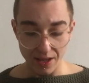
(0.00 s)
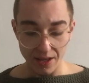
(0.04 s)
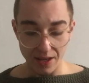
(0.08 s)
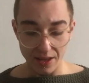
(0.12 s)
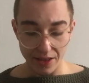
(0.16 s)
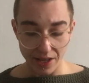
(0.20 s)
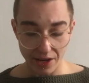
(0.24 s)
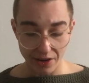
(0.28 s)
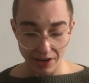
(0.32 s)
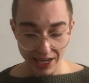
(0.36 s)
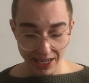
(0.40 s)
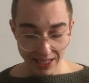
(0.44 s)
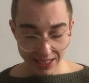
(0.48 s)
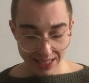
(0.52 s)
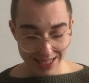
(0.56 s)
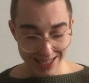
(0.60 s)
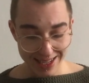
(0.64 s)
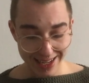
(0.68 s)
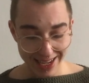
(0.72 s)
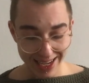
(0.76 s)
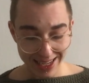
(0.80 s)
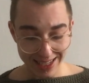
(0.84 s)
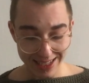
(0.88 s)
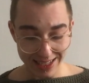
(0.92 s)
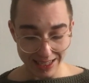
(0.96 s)
Their
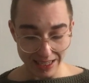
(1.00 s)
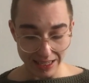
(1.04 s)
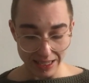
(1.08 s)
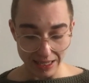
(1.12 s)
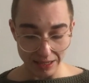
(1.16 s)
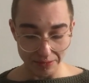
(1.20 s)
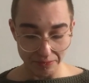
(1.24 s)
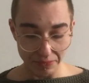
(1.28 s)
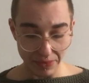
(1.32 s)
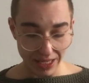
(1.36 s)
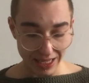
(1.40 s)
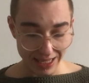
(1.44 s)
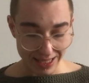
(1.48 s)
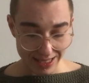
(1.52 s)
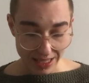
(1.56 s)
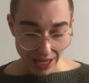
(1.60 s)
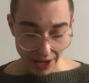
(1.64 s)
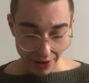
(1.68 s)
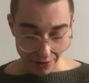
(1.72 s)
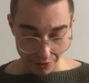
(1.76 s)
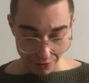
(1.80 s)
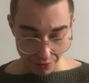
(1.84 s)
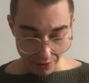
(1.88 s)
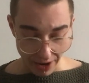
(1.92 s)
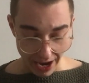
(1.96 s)
insight is
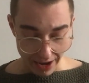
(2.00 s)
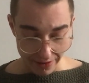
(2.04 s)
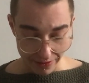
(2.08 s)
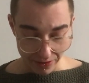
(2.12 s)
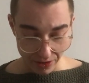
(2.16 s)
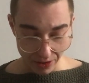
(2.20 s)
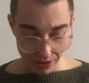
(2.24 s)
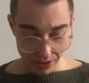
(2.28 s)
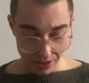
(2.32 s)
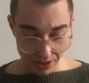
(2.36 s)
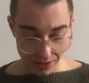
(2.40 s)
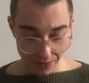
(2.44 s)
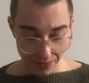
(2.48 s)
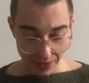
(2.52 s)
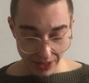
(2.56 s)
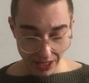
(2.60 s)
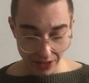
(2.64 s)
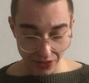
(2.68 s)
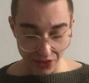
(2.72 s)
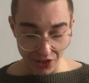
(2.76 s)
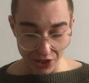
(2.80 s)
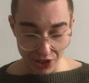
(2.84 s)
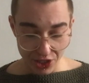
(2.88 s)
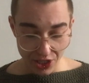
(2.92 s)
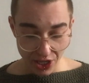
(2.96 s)
unrivaled, and
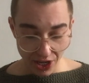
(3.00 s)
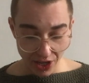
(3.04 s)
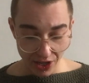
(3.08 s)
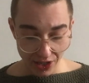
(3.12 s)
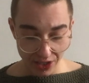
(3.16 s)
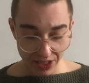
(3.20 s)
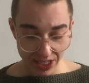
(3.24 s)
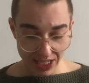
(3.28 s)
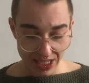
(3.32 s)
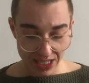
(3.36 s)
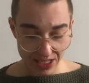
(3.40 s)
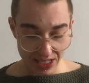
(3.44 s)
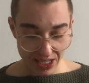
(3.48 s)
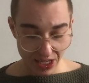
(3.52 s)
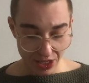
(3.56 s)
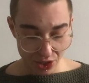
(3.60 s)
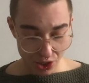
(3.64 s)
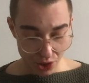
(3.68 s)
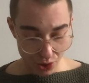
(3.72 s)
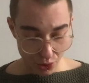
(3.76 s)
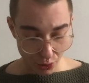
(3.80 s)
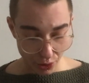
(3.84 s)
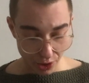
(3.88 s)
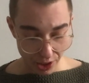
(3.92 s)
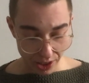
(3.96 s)
their tongue is their
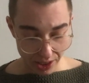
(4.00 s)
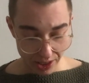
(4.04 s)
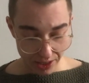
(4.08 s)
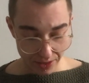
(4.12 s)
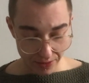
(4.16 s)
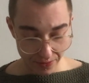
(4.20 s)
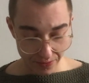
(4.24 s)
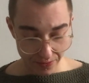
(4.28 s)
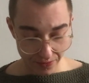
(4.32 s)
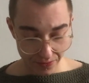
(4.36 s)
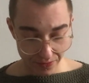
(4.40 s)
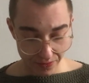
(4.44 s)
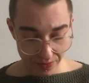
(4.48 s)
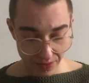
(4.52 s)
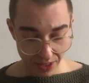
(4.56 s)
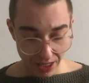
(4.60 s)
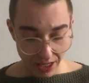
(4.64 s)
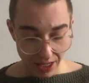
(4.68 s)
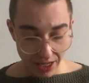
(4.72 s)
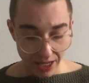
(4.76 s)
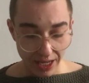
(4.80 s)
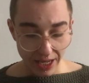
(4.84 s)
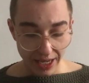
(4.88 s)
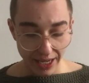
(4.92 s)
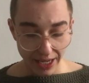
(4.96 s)
sword.
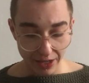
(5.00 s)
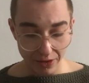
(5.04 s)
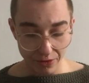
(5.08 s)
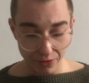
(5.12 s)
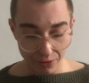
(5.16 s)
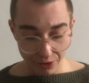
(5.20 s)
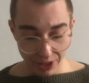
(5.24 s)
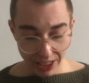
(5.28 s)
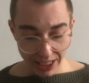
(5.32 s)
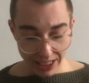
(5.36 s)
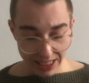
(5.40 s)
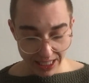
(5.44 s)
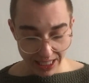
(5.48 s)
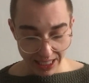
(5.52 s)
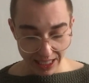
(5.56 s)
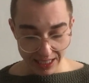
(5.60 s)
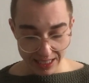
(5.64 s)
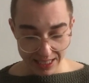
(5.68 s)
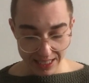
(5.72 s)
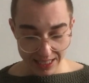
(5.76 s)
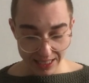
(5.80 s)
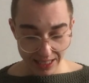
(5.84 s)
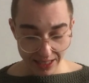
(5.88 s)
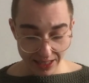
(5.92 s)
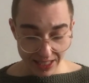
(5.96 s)
In
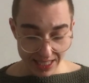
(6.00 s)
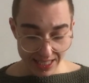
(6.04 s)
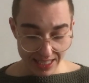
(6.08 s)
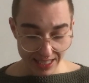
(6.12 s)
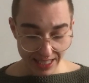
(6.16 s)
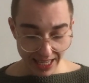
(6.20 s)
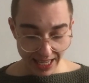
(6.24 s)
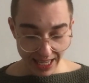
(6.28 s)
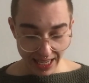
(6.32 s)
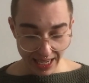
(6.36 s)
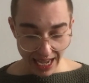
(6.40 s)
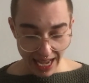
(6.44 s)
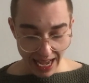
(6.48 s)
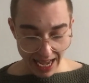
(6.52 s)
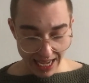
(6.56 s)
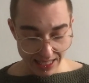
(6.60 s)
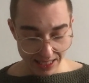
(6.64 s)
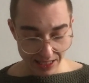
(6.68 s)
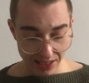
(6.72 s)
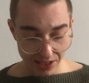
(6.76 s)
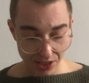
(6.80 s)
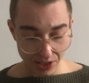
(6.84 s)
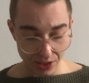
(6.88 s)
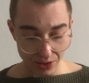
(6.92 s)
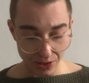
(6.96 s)
readings, this king
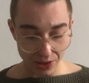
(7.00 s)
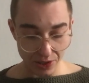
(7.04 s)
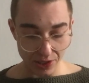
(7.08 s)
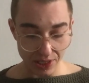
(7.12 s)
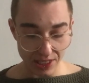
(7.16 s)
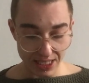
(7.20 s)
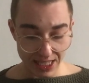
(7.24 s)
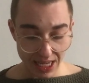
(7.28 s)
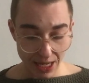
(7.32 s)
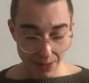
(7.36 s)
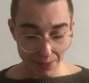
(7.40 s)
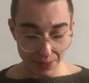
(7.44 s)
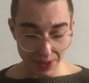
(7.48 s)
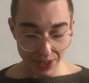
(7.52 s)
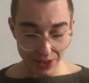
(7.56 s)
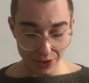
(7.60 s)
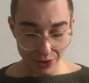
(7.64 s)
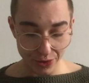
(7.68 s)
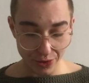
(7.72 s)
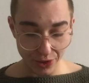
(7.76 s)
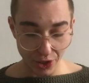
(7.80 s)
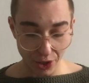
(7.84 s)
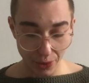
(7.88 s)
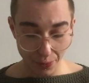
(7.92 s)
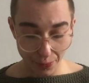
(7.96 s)
asks you to step
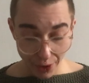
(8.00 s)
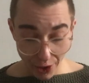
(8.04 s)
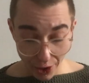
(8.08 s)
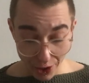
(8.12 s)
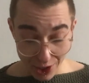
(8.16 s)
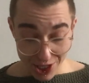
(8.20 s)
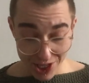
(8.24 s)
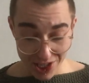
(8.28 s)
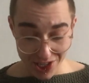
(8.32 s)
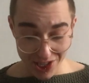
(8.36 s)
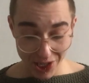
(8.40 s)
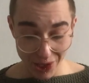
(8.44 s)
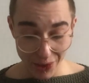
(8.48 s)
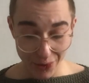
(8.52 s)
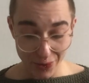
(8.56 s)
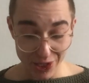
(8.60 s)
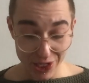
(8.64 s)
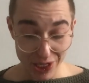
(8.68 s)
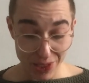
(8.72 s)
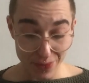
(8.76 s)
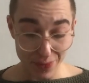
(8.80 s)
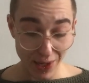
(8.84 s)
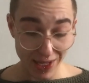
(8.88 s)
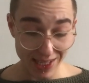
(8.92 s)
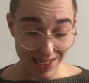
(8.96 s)
into your personal
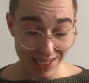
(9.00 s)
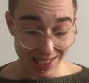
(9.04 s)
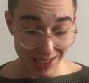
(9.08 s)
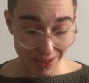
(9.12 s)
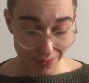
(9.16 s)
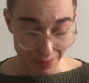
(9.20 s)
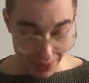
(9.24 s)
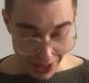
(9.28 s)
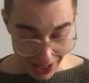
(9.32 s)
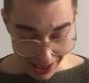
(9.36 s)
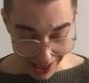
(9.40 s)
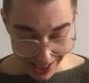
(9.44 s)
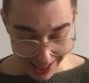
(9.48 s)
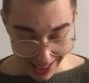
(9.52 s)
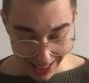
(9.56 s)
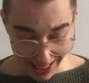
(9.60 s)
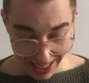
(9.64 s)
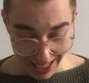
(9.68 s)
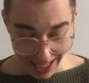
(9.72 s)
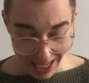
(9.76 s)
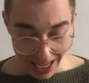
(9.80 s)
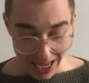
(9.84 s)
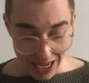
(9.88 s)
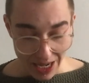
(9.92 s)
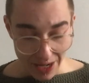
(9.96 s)

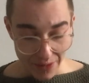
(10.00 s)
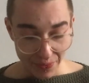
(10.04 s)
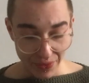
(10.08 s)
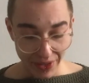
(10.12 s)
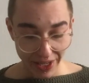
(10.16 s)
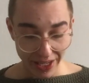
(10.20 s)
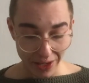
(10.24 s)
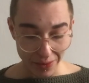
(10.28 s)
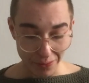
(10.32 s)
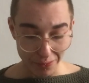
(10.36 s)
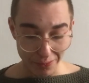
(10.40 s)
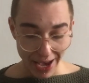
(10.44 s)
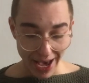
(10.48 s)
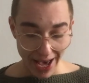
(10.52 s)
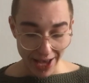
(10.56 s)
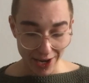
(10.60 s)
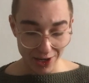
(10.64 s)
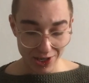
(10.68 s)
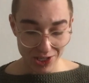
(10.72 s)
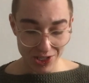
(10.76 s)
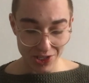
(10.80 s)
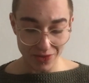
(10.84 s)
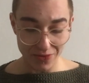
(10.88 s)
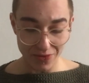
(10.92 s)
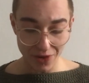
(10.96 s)
responsibility in
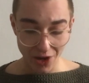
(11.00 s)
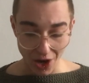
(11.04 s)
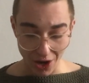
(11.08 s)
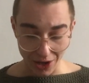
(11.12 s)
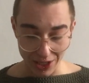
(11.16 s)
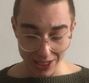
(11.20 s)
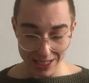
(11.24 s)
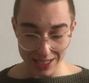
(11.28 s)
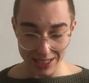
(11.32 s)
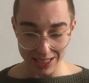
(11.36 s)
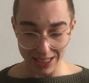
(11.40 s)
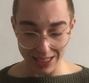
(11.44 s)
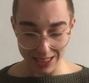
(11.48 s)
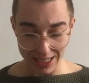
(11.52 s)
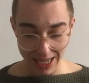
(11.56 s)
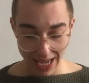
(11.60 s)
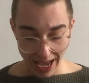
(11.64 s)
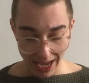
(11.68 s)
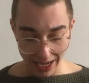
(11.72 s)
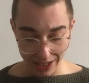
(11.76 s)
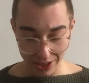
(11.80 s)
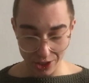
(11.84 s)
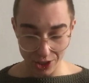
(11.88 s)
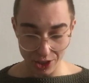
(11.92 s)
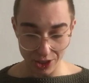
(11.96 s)
matters of honesty and
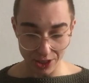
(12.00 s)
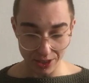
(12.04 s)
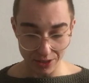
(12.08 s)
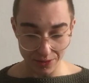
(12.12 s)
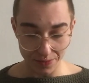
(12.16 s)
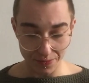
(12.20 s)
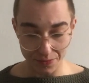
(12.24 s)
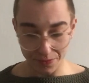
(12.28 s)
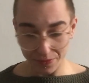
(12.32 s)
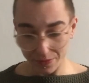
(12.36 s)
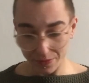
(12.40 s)
action.